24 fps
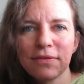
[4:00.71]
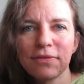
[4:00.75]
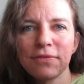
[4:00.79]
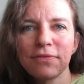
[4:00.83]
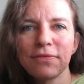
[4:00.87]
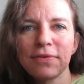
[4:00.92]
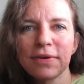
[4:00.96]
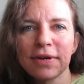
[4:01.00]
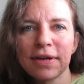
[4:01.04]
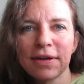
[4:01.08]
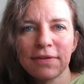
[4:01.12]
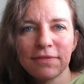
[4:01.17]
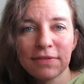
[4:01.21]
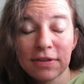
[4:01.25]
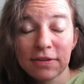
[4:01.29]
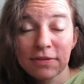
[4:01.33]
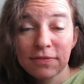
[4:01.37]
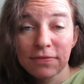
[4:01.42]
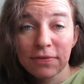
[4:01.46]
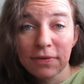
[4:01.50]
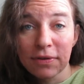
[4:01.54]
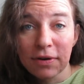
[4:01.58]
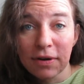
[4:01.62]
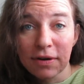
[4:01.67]
forgiveness
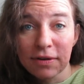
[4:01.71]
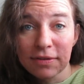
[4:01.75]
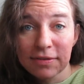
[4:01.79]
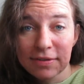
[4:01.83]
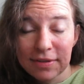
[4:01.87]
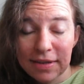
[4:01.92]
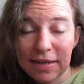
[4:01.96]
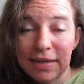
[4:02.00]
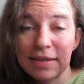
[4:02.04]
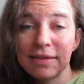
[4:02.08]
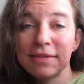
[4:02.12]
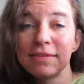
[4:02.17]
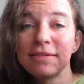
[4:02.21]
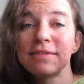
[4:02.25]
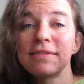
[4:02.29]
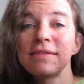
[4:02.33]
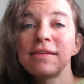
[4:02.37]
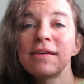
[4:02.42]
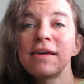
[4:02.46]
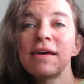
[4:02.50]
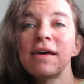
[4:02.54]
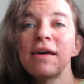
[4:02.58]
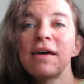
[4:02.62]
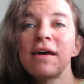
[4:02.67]
for our sins,
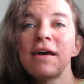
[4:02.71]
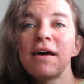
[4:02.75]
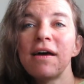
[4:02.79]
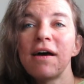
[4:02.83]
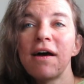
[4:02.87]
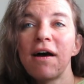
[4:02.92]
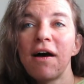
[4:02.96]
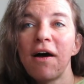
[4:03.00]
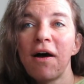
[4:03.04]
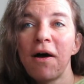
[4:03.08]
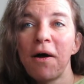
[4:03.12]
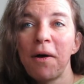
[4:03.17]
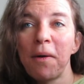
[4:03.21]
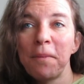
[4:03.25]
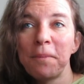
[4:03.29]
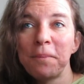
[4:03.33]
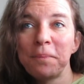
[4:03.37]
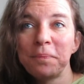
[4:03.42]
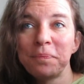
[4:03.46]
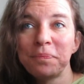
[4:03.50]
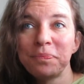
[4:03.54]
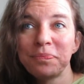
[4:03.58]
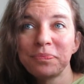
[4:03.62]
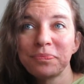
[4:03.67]

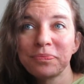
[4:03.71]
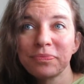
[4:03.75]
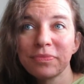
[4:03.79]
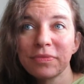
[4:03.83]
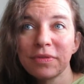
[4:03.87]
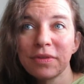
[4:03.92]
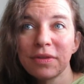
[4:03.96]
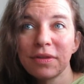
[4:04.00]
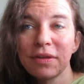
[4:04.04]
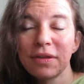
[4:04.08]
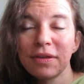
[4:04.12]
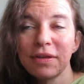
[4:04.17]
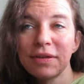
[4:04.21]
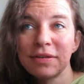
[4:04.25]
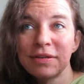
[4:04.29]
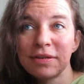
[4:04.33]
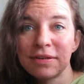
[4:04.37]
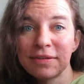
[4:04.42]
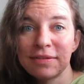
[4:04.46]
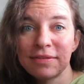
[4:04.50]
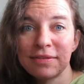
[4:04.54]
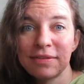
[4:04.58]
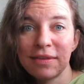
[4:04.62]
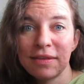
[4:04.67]
um,
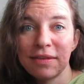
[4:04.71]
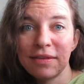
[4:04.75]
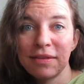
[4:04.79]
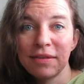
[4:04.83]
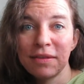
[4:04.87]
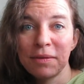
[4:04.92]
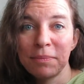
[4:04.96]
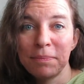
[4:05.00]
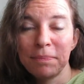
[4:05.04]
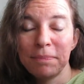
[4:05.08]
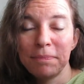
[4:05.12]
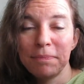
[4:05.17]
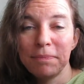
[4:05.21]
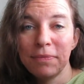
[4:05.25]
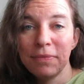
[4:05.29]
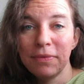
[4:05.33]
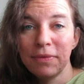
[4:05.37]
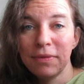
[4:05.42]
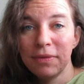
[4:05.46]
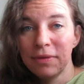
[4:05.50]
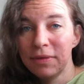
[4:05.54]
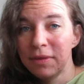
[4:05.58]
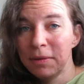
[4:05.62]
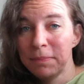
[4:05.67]
just the, the,
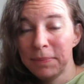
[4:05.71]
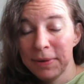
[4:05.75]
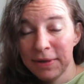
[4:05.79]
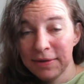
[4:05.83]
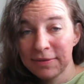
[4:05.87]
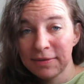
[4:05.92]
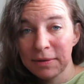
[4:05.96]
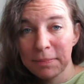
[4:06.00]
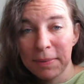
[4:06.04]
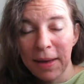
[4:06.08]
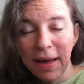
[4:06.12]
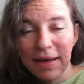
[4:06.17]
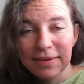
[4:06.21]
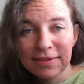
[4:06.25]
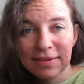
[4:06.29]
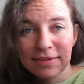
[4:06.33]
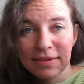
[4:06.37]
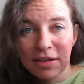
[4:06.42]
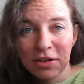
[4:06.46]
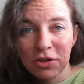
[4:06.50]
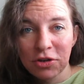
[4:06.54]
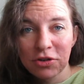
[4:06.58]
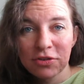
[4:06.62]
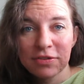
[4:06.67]
the peace that passes
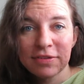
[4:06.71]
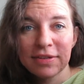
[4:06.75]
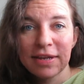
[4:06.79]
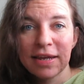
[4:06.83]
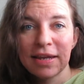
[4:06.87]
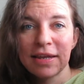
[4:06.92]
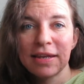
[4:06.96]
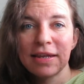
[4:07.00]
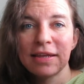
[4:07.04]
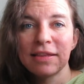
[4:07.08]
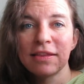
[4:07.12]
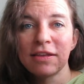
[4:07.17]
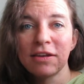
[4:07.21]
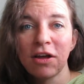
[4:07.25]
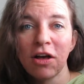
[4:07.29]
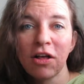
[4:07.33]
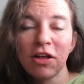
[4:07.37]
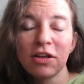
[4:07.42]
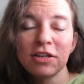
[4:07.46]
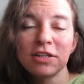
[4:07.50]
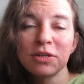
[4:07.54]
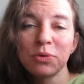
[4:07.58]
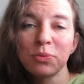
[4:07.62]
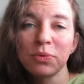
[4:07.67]
understanding, the
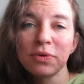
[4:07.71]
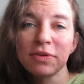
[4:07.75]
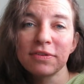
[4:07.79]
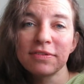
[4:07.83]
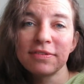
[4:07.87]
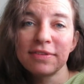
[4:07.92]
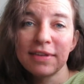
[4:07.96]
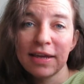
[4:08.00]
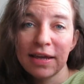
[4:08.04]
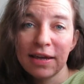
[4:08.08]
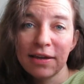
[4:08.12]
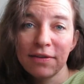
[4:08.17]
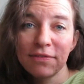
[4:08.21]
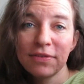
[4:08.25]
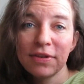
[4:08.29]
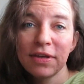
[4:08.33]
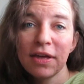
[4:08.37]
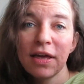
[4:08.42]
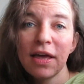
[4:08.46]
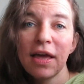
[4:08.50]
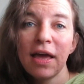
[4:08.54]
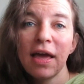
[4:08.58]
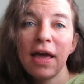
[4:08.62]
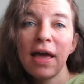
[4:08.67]
knowledge that we're saved,
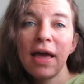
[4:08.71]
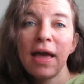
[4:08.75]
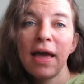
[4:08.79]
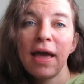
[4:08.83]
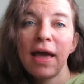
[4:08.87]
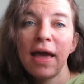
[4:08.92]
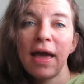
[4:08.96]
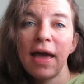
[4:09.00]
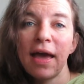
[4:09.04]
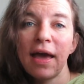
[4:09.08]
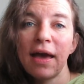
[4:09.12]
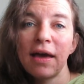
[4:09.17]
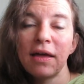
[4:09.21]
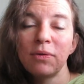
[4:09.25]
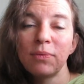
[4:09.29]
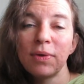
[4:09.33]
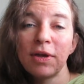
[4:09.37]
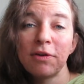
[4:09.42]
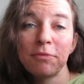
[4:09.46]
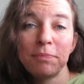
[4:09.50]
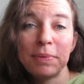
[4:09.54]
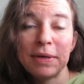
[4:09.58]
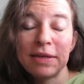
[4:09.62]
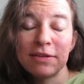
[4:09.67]
and we
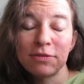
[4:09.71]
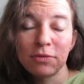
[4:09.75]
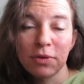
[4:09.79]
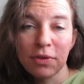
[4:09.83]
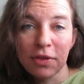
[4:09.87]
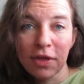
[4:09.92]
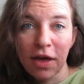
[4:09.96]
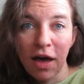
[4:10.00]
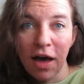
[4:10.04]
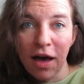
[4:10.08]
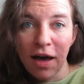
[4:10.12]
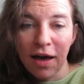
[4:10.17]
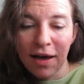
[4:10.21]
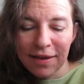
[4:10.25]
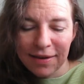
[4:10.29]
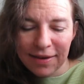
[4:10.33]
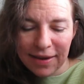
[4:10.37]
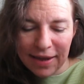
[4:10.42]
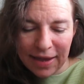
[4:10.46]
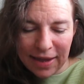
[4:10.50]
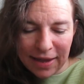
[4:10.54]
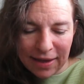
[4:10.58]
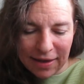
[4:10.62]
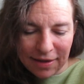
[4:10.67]
have peace with
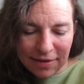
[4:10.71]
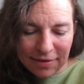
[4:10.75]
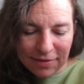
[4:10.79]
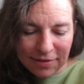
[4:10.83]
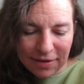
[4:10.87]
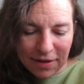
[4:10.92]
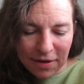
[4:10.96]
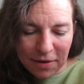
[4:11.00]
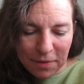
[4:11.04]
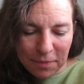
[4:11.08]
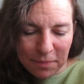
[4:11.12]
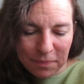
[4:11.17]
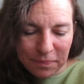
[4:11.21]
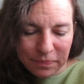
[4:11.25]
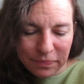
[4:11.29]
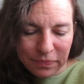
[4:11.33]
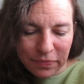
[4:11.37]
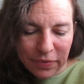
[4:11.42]
God. And um,